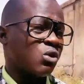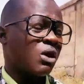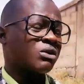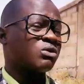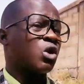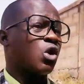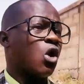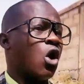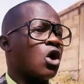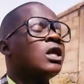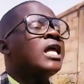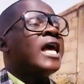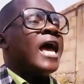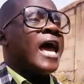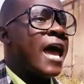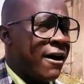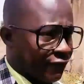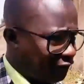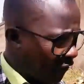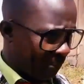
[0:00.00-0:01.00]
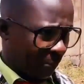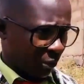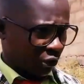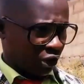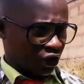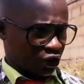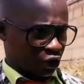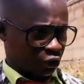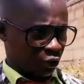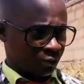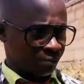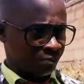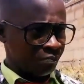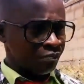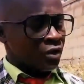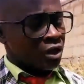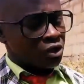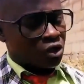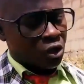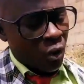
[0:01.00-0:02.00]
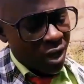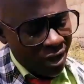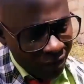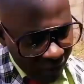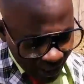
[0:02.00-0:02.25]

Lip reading: what you call evaporation. So when